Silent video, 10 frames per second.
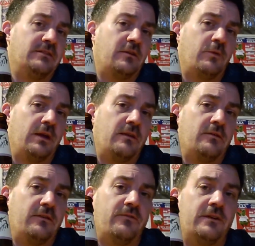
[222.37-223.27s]
I'll wait until
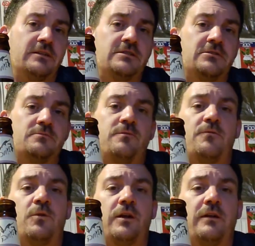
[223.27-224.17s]
I finish
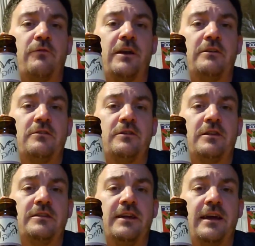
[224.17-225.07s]
before I rate it on
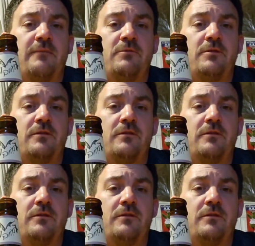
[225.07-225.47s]
Untappd.